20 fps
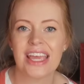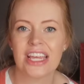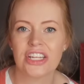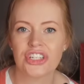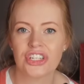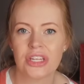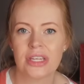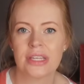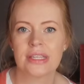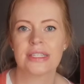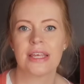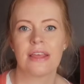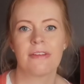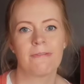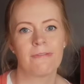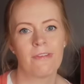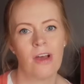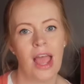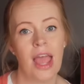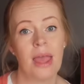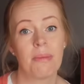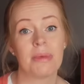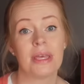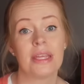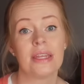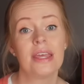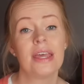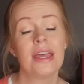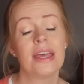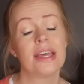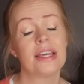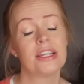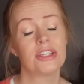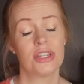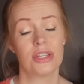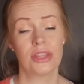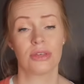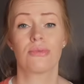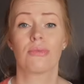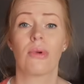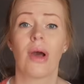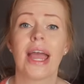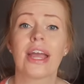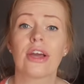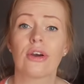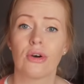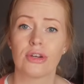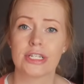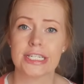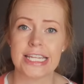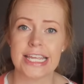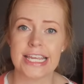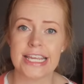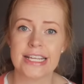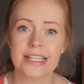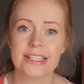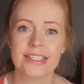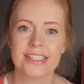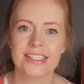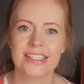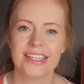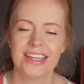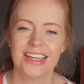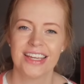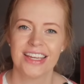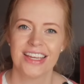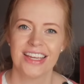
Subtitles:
ashes and firemen into the right context.